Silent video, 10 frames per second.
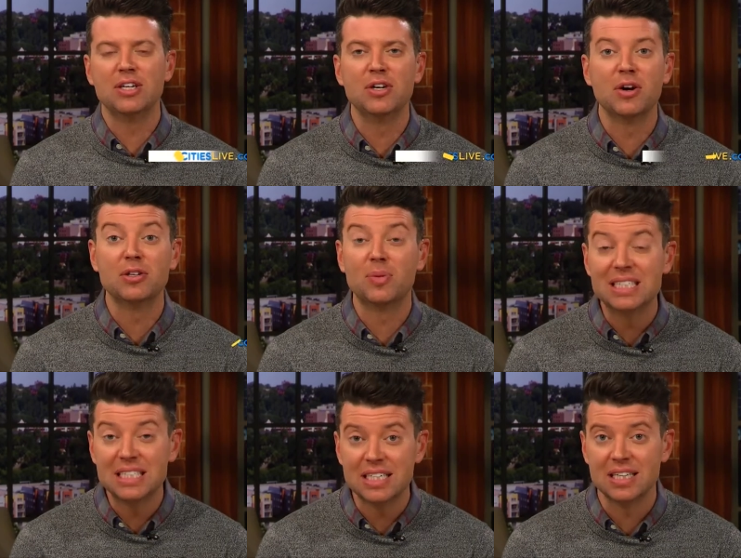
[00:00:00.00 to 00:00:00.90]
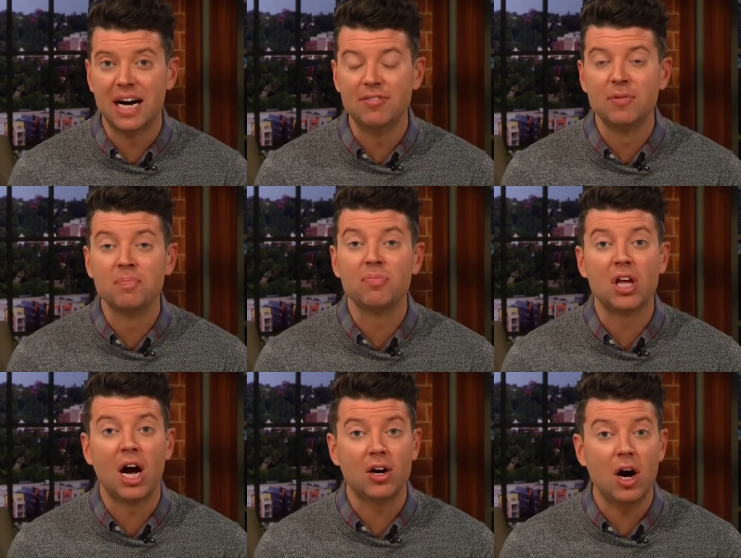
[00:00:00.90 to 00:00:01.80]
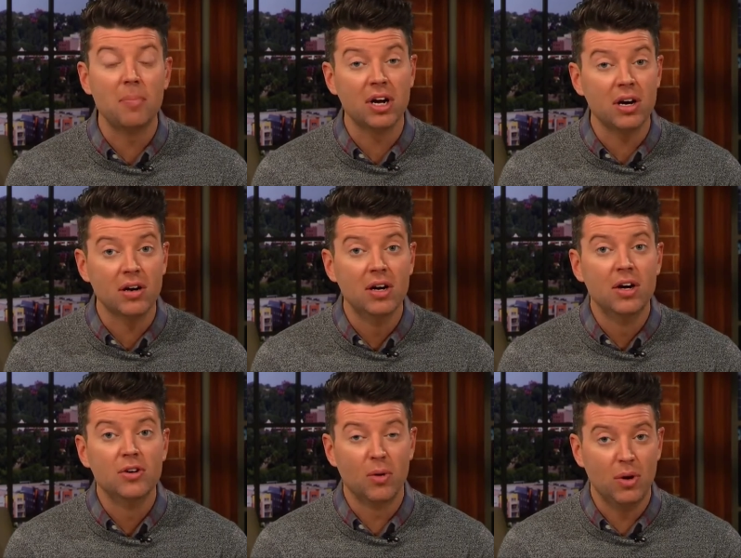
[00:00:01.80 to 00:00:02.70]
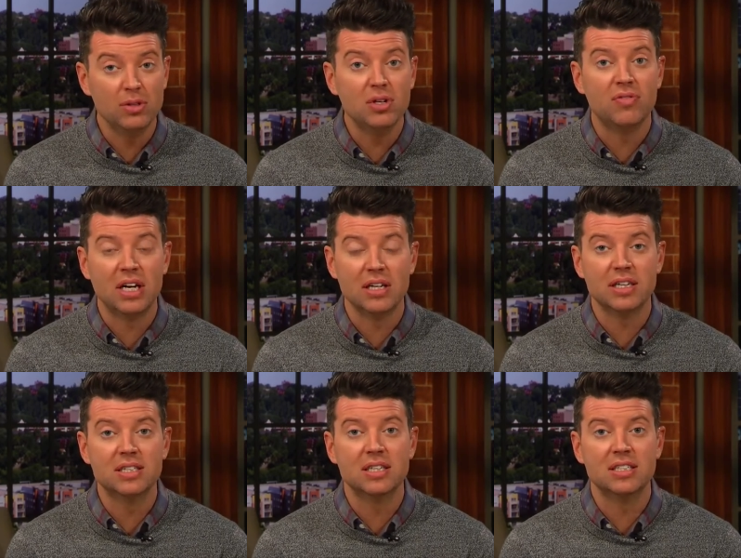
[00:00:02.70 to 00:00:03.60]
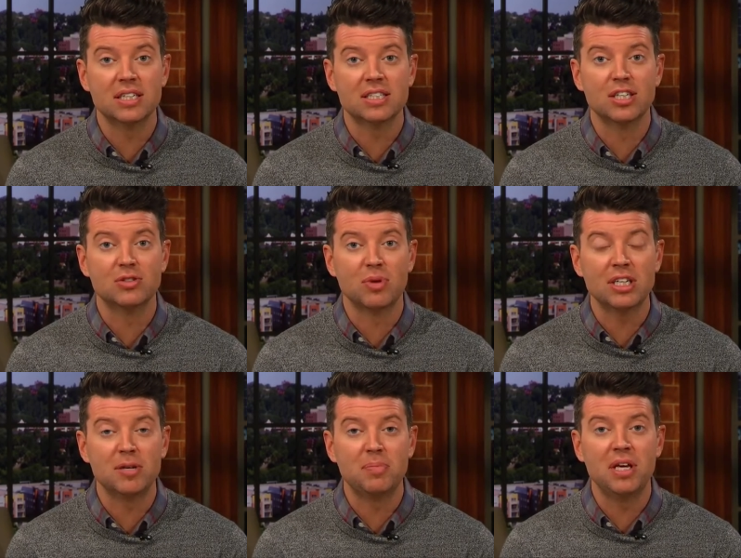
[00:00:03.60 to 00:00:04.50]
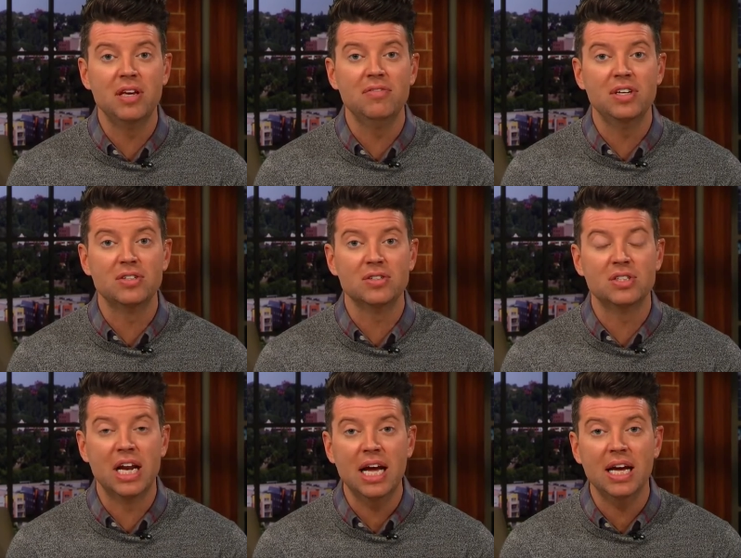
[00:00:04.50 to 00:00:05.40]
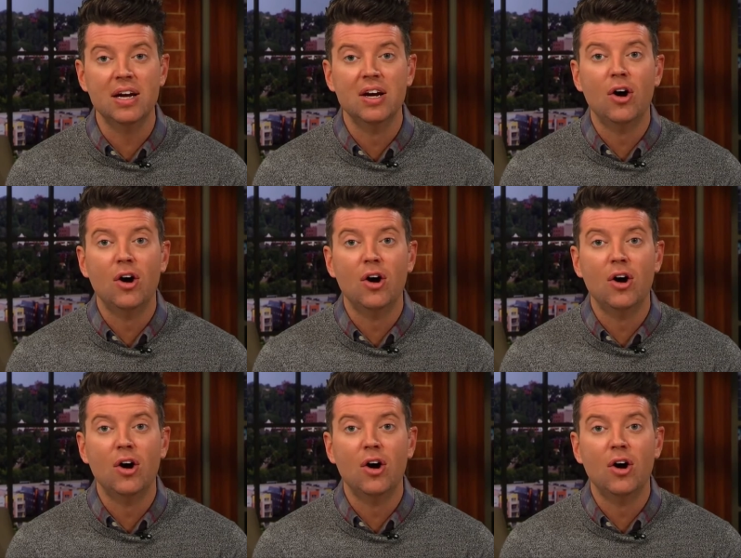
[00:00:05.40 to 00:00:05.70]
You can go to TwinCitiesLive.com. There, you'll also find a link to Jessica's recipe featured today.